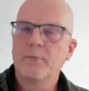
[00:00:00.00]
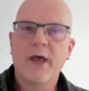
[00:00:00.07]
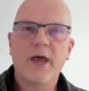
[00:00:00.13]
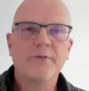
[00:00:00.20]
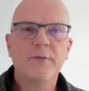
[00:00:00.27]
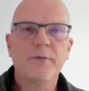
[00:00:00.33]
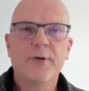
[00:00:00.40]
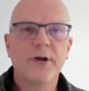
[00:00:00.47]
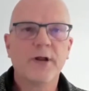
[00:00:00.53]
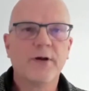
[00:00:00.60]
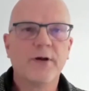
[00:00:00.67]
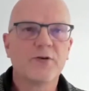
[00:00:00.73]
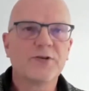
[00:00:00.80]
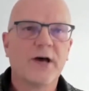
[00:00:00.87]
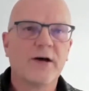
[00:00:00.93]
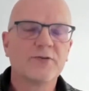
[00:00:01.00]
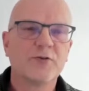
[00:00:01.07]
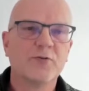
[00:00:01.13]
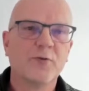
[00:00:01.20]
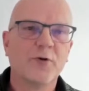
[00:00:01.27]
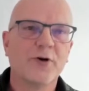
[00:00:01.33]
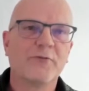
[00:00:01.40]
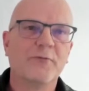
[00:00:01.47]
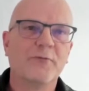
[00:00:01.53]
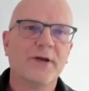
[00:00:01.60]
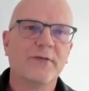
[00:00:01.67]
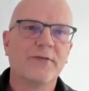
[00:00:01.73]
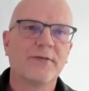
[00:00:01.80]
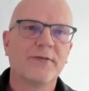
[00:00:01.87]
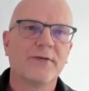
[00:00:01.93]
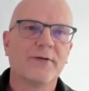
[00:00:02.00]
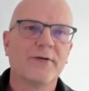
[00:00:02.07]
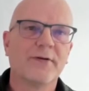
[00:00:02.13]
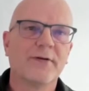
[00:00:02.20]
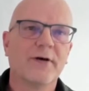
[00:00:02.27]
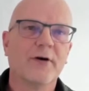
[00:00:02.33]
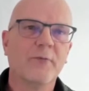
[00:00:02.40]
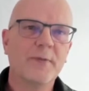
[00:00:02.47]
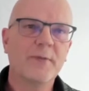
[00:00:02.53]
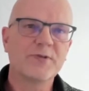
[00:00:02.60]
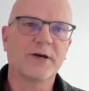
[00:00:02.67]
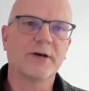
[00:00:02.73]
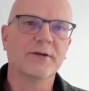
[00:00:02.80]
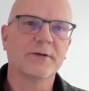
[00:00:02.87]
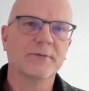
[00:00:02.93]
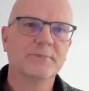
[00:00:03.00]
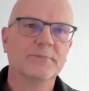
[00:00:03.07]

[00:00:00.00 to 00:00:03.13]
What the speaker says: everybody knows how to work with a website.